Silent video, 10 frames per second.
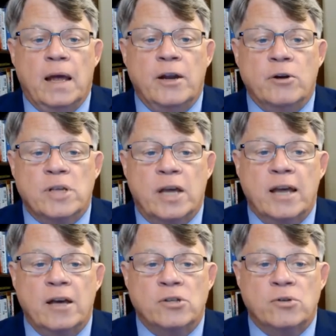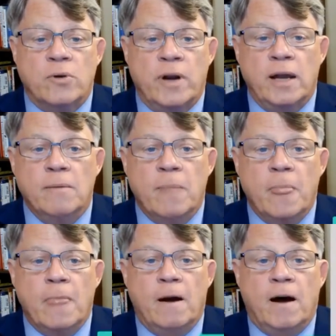here's a history
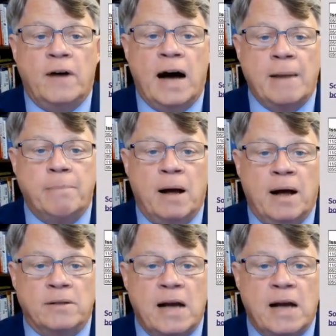of I bonds.